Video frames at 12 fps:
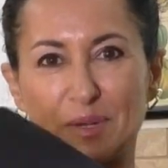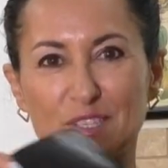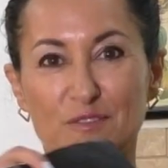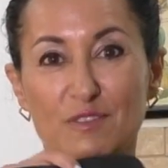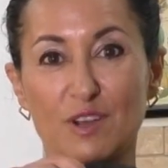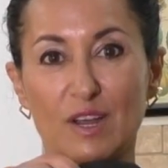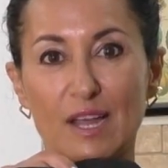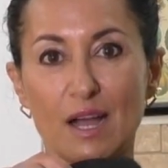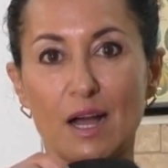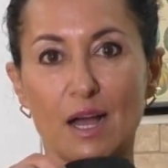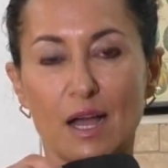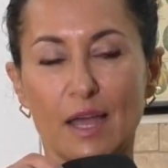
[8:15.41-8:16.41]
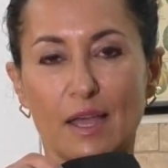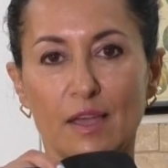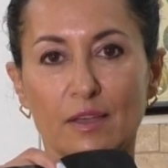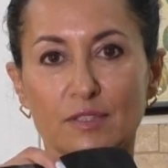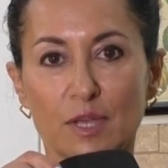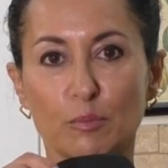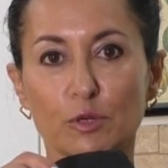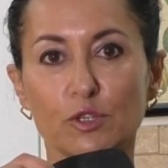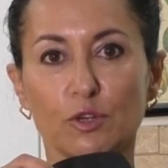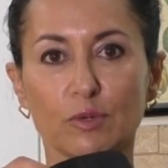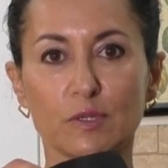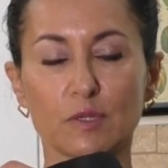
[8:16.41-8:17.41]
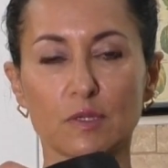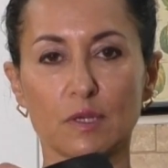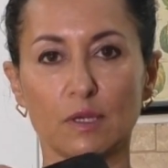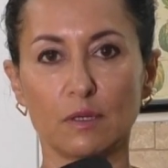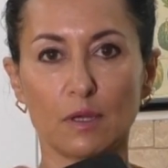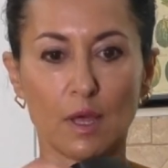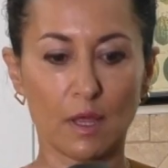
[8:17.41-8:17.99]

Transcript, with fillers: but it's very high temperature resistant.